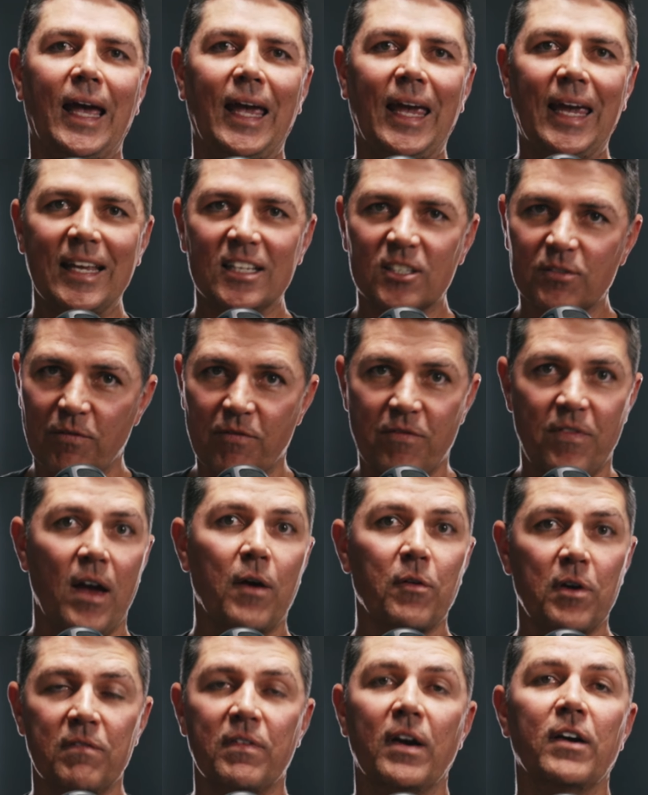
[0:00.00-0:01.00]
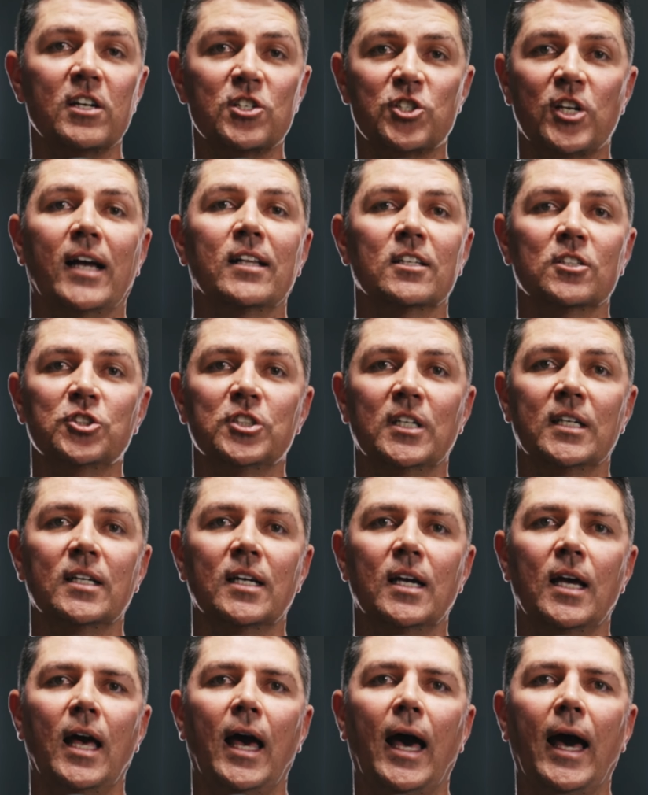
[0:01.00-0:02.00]
it's very, very challenging.
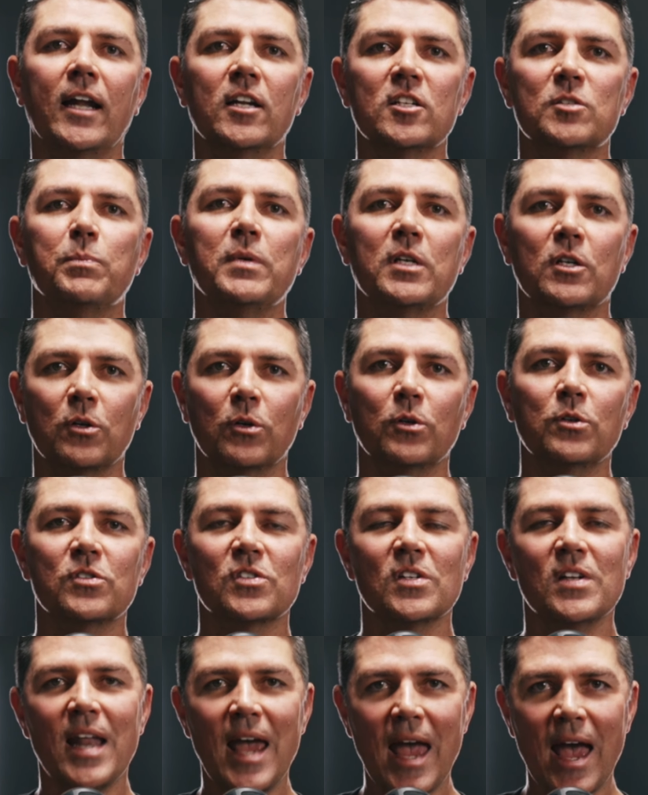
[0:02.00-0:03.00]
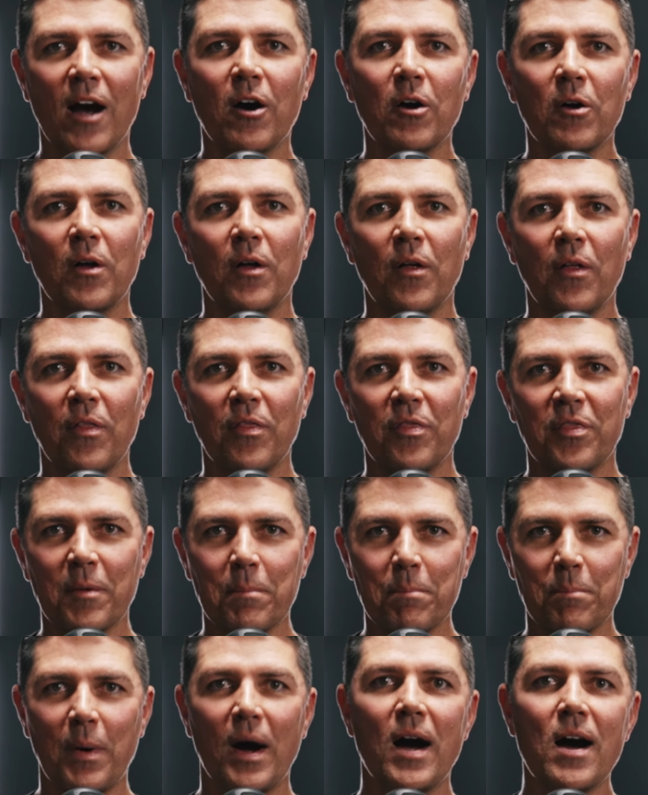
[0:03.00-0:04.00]
And it's because now the
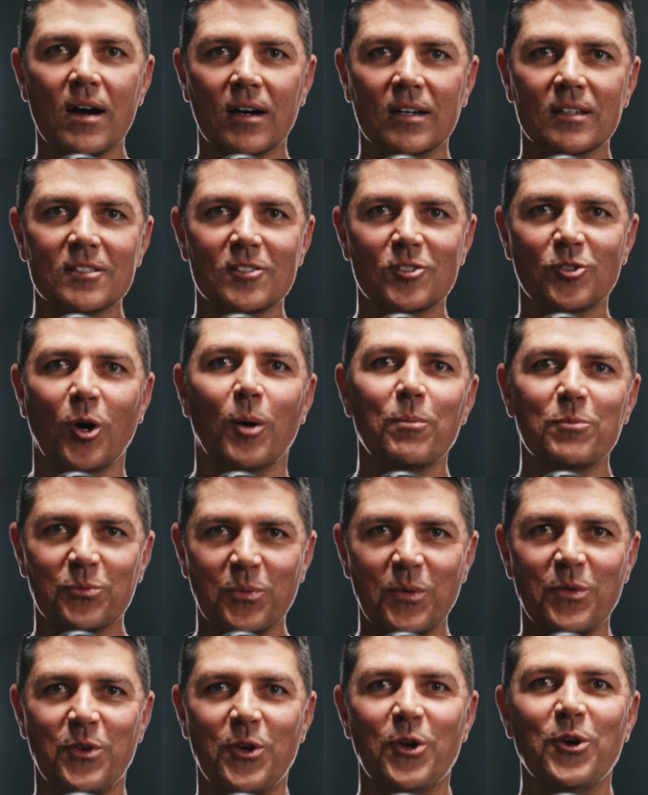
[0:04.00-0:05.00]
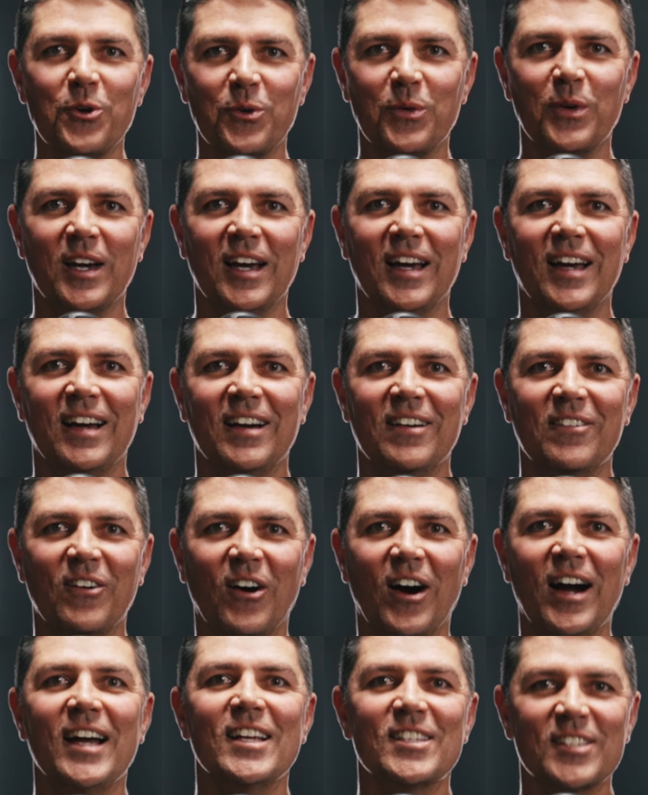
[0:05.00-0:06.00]
buck stops with you,
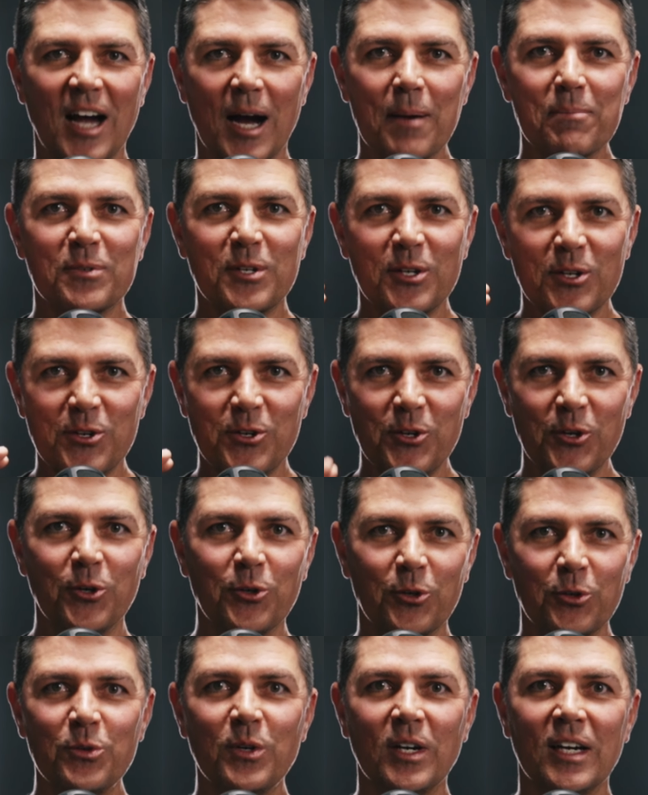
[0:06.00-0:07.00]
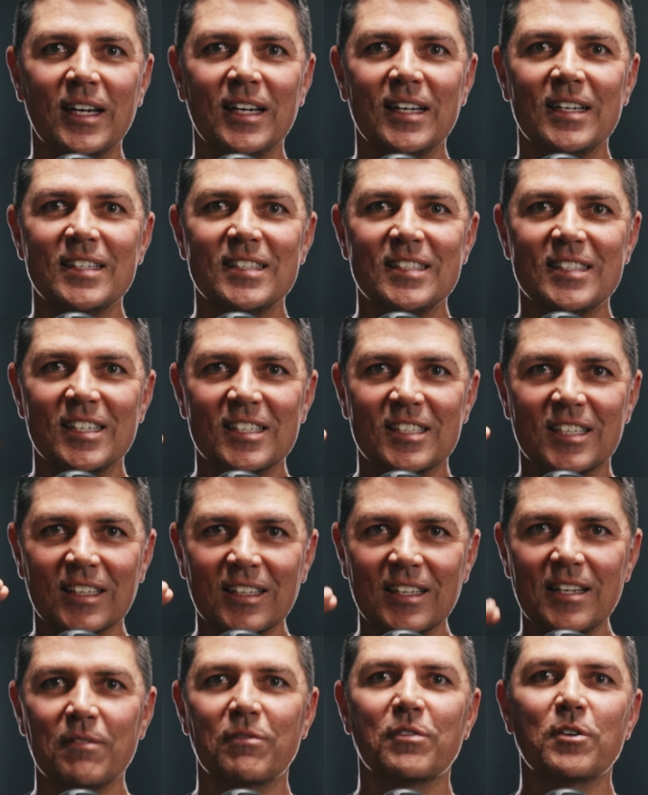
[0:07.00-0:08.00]
right? It's up to you to
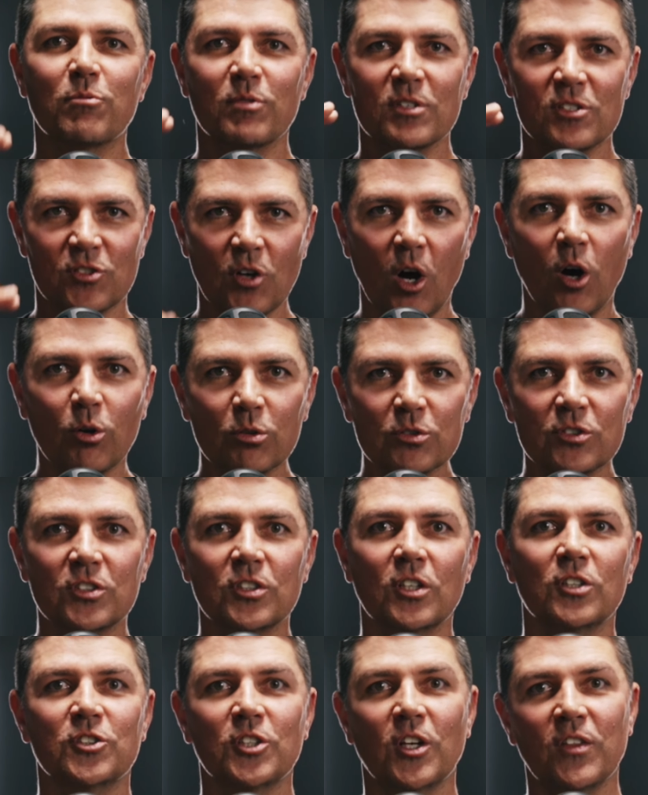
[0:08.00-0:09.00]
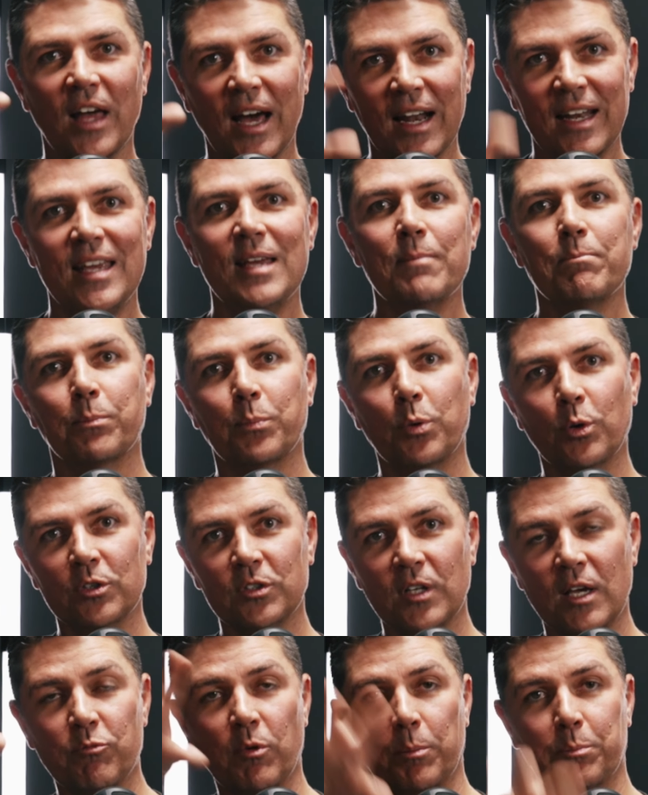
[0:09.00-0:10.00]
deliver results so that it
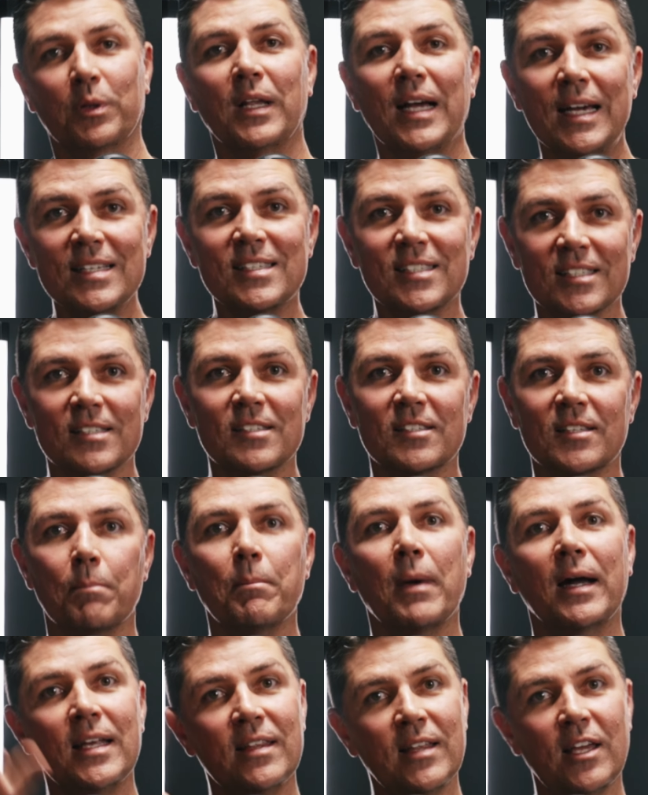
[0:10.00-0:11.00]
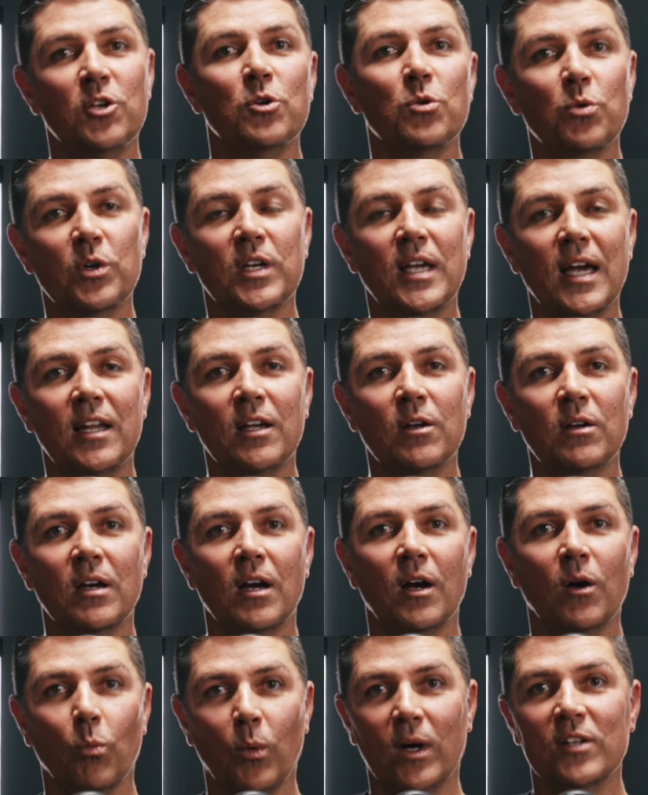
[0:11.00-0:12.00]
replaces the money that you were getting
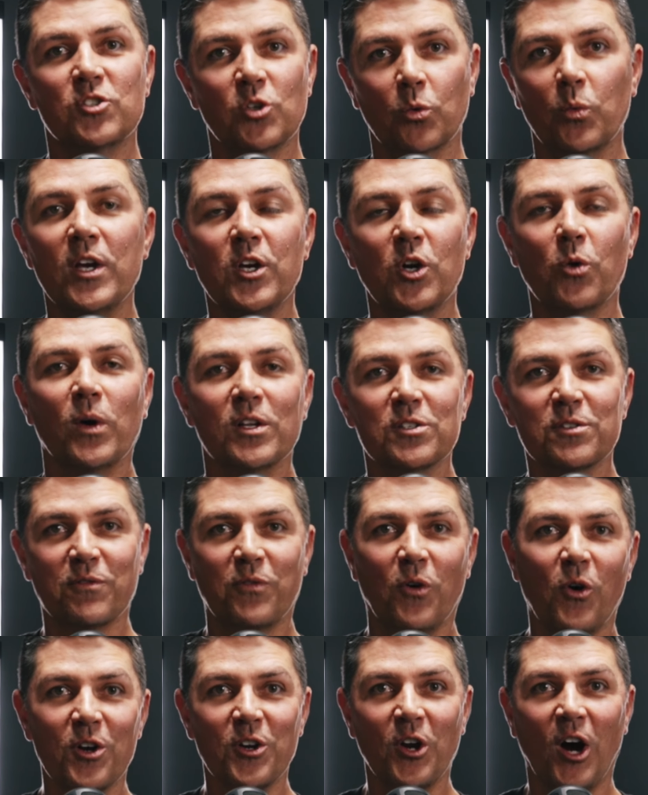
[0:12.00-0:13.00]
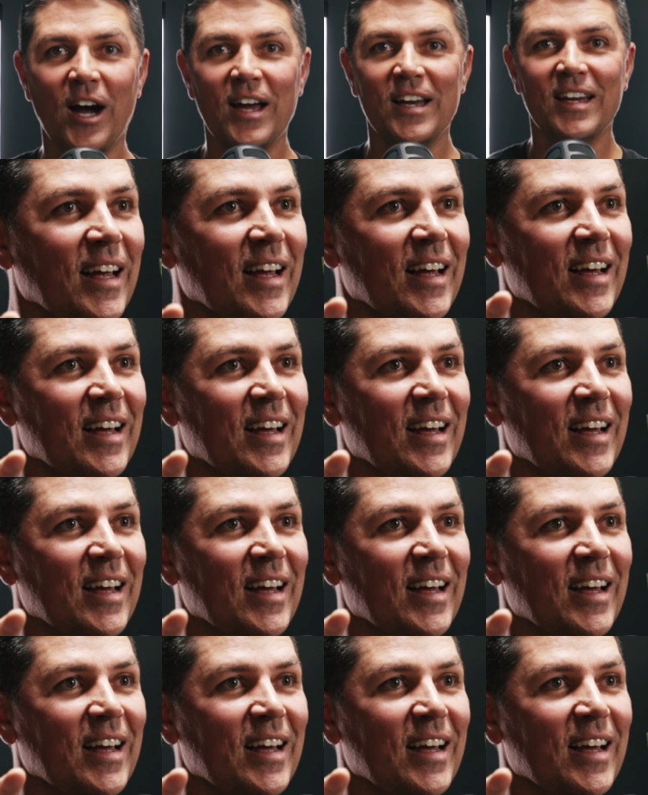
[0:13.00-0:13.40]
once a week or once a fortnight.